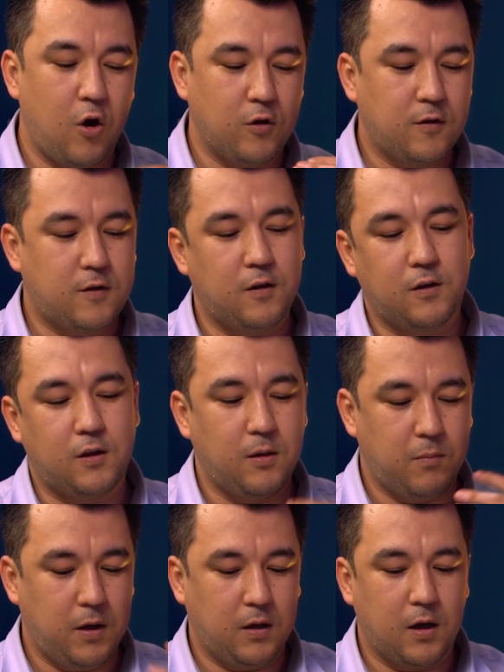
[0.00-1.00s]

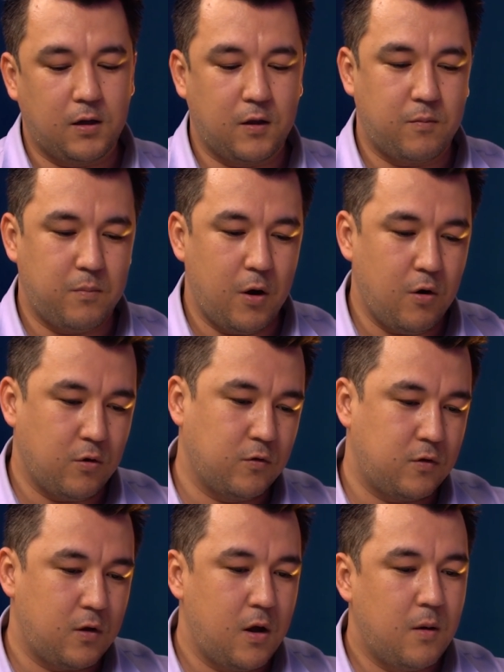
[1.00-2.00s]
constantly
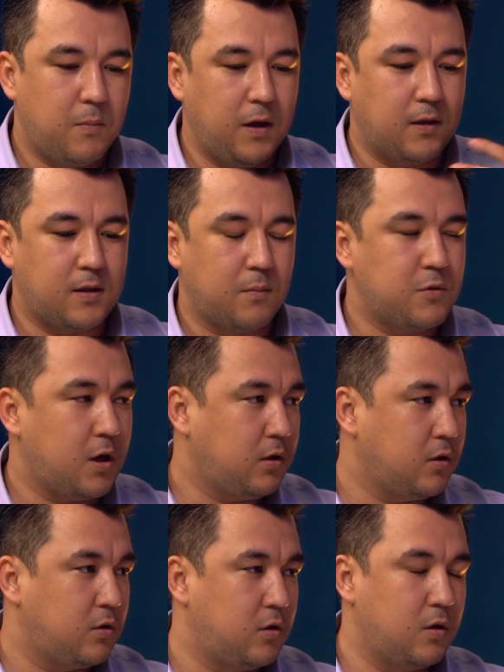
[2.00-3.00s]
being
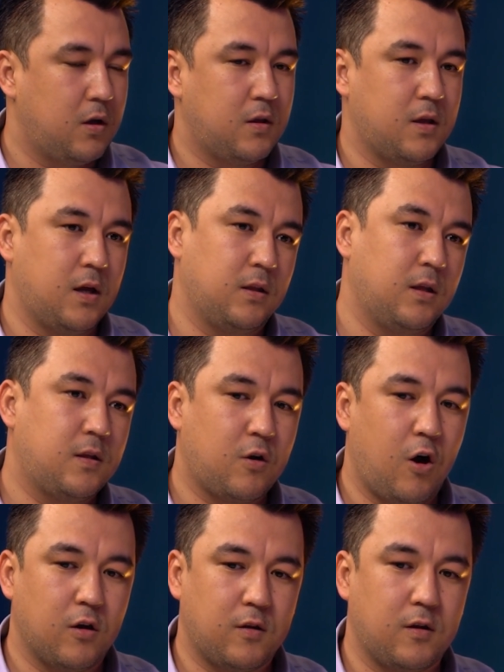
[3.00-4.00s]
subjected to this, and this
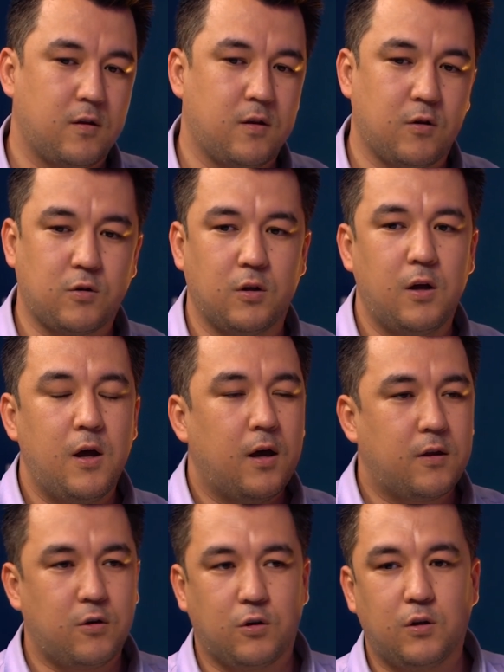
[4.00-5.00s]
causes a
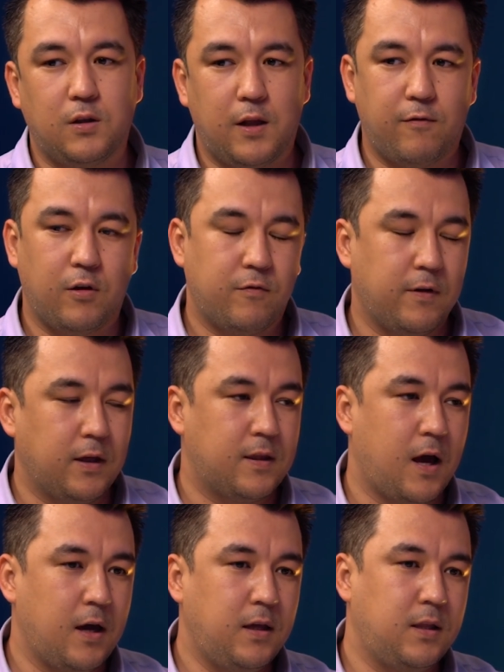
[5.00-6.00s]
certain level of
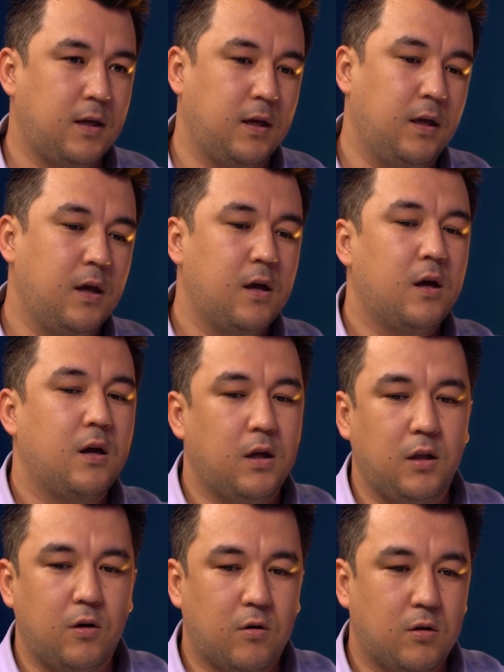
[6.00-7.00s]
anxiety
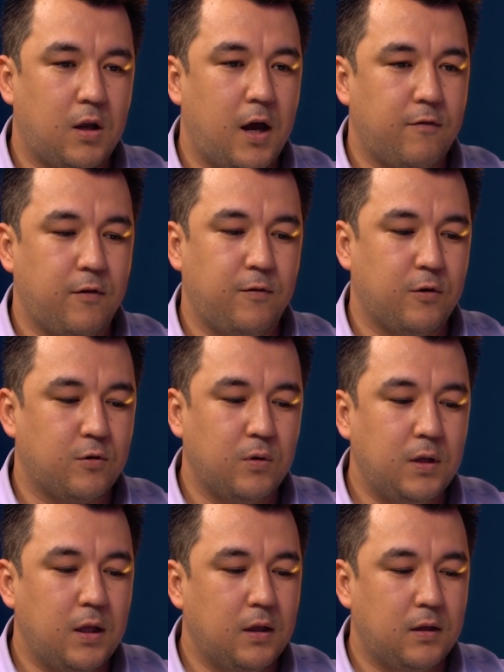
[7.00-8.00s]
in your life if you're
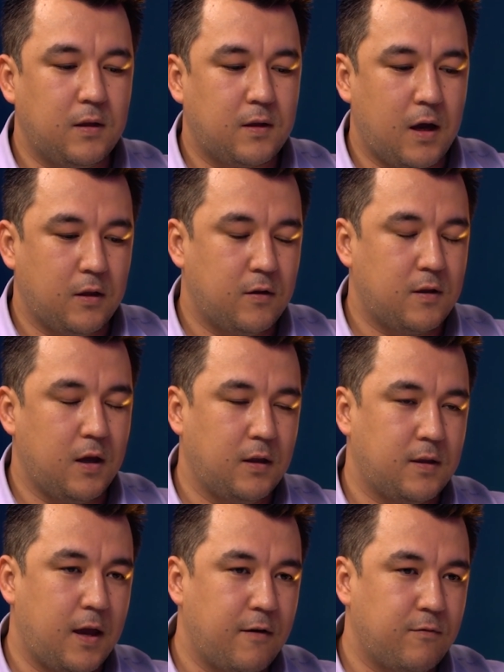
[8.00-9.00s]
reading these kind of
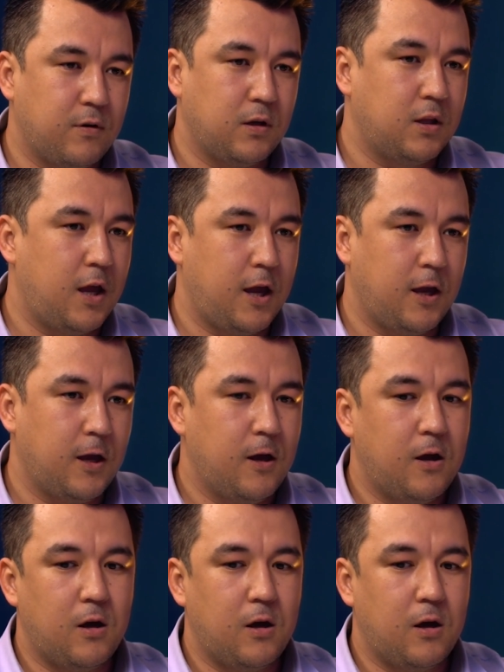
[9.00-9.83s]
things every day.